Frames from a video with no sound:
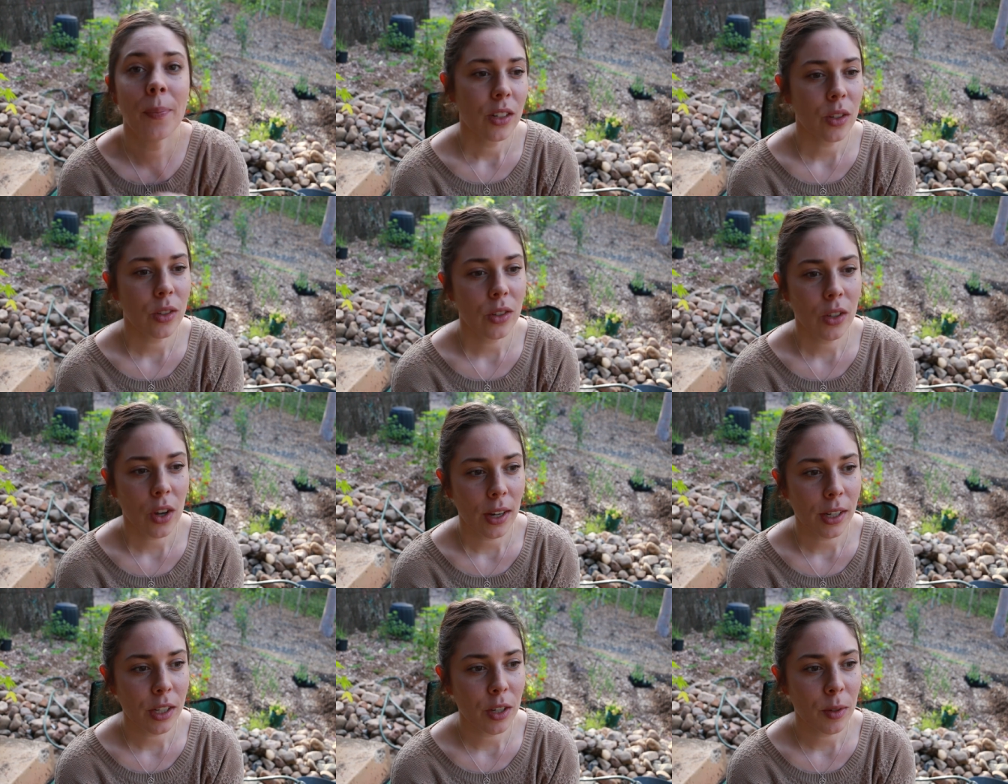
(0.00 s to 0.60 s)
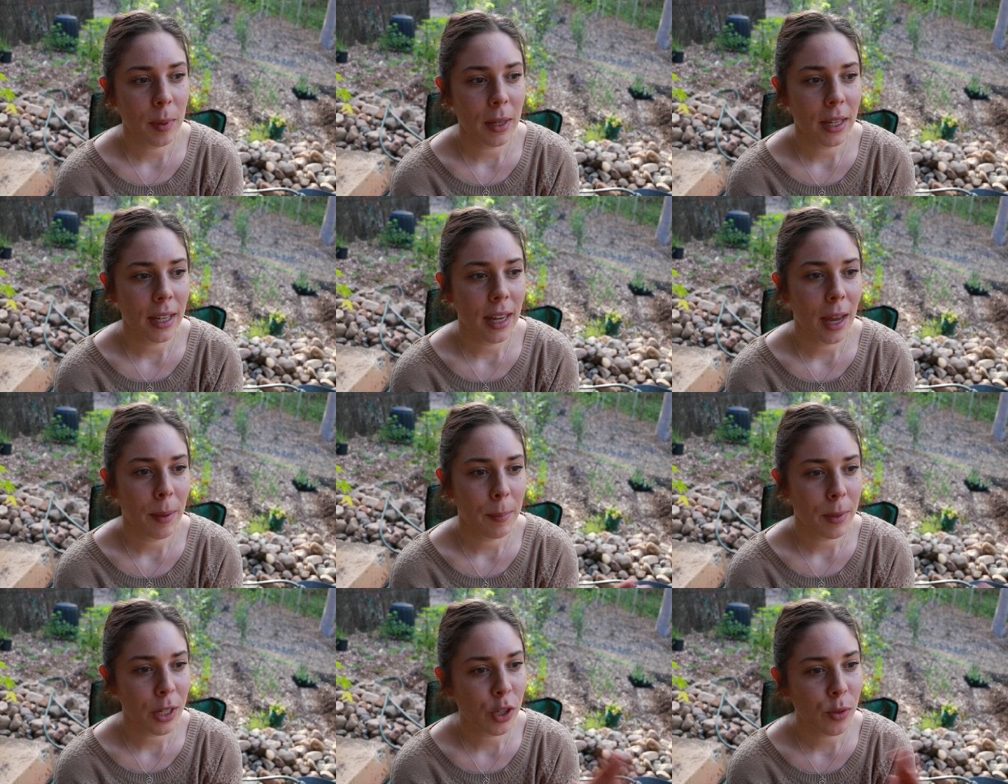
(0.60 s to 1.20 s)
So it's going to be
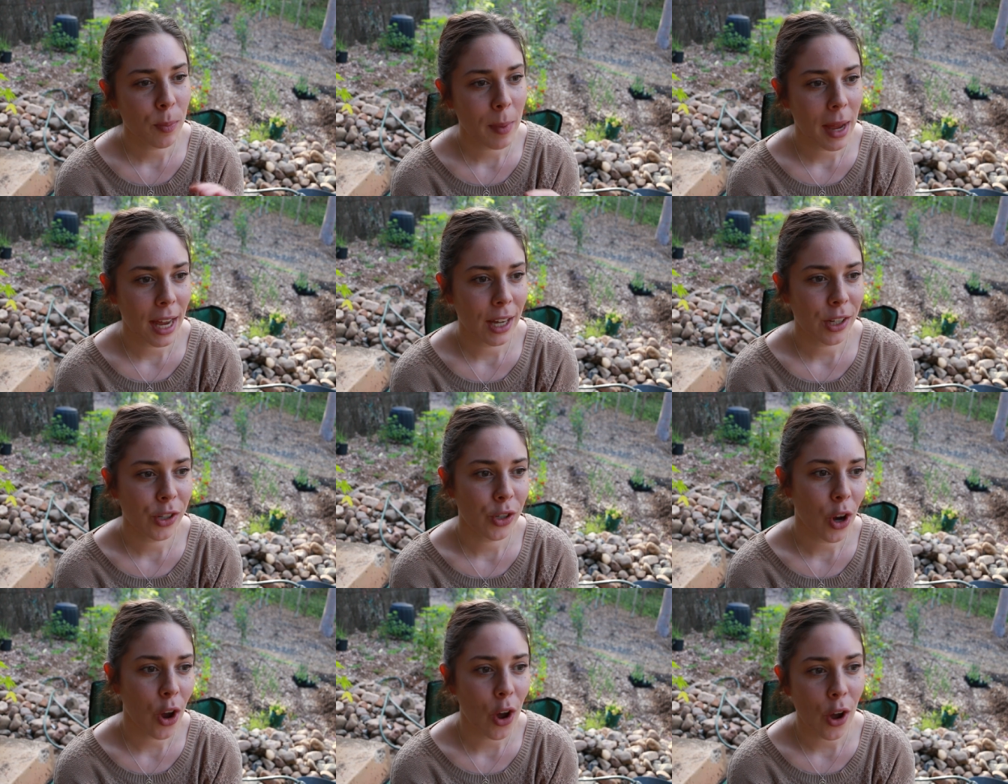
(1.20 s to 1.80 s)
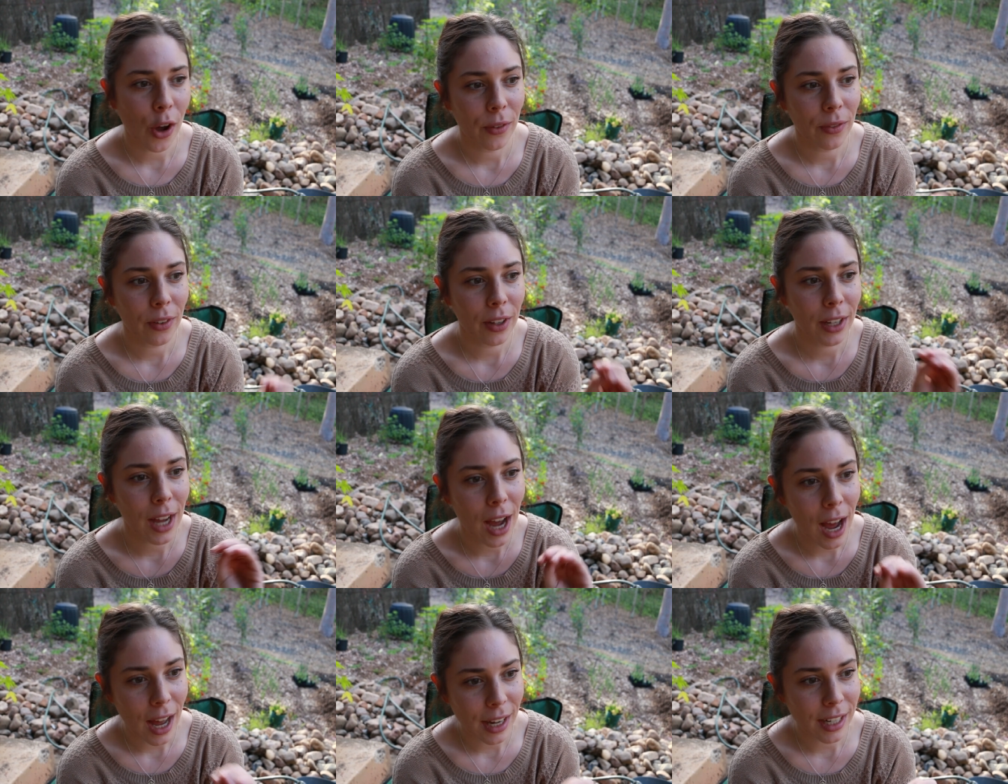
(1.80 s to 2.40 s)
a mishmash
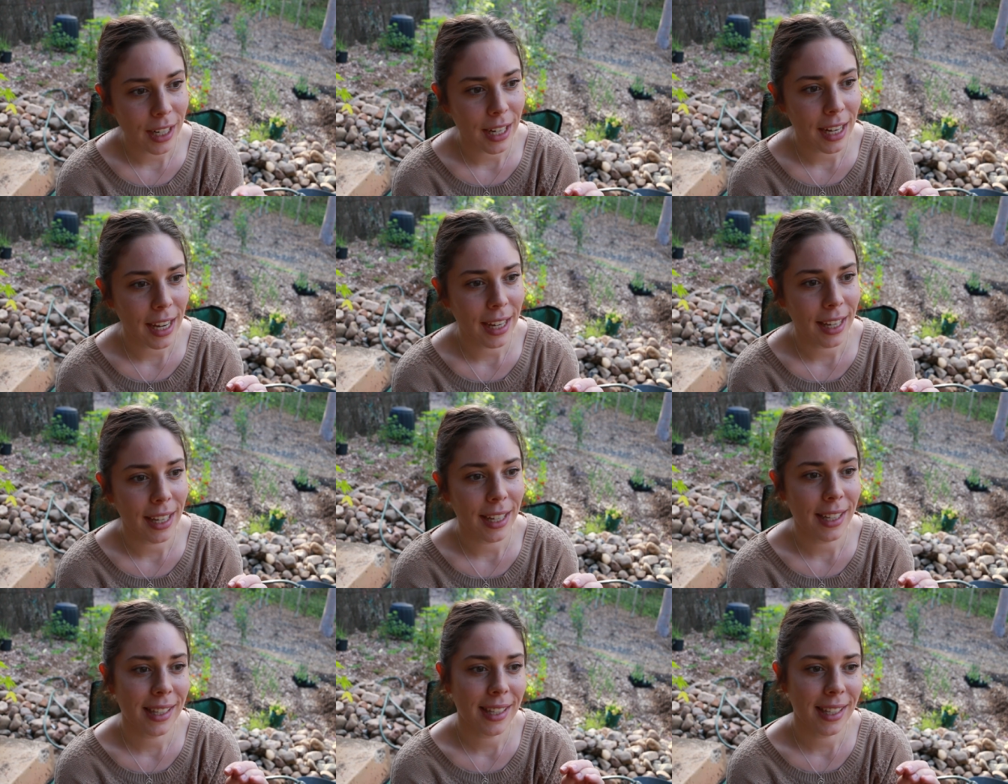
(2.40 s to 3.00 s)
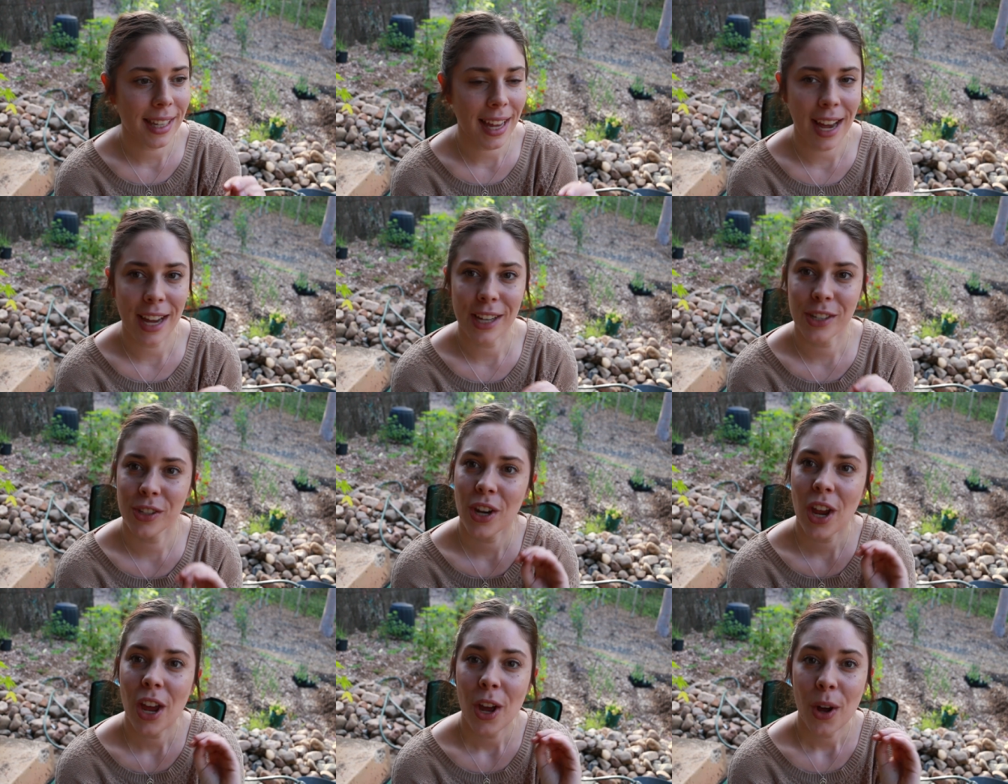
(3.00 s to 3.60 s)
of gardening
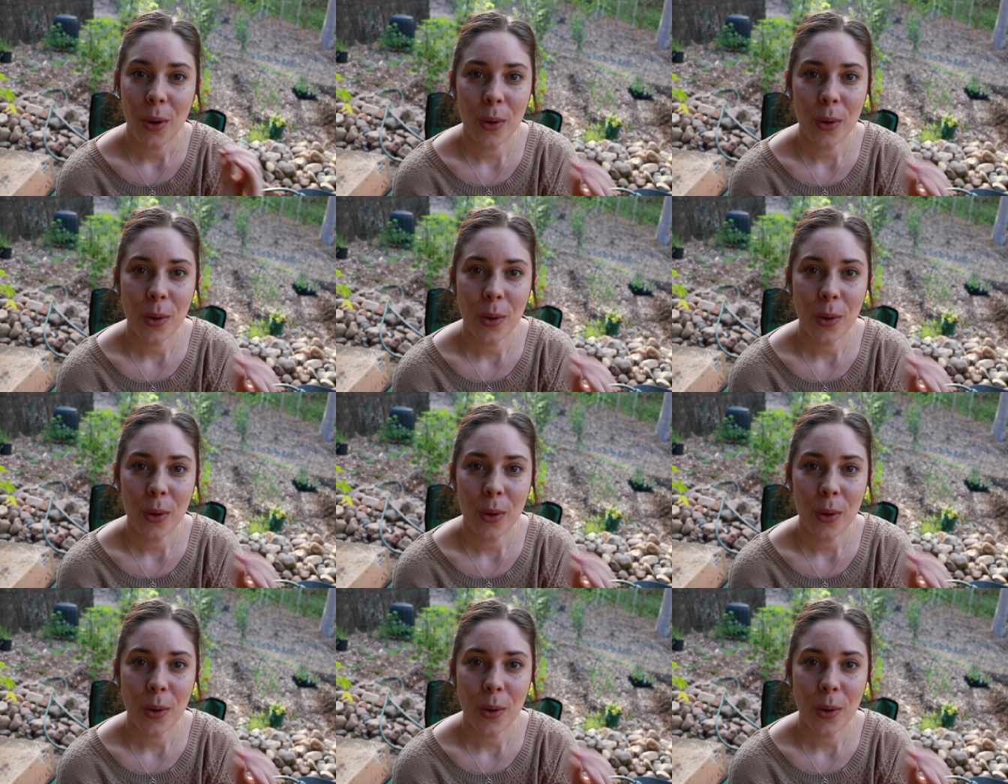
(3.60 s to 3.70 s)
slash